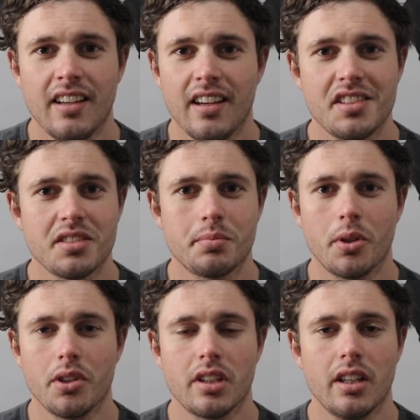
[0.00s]
I just
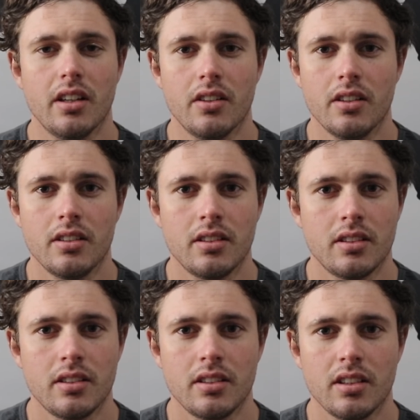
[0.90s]
broke down.
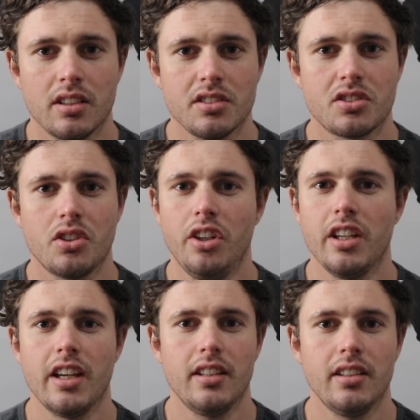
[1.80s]
I just couldn't
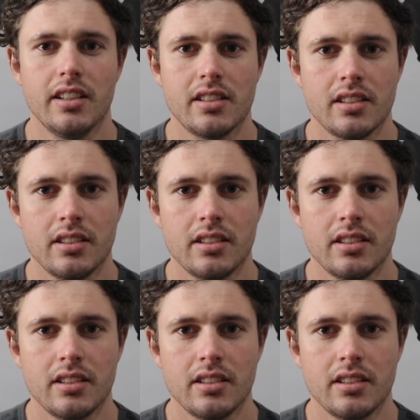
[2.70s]
handle it.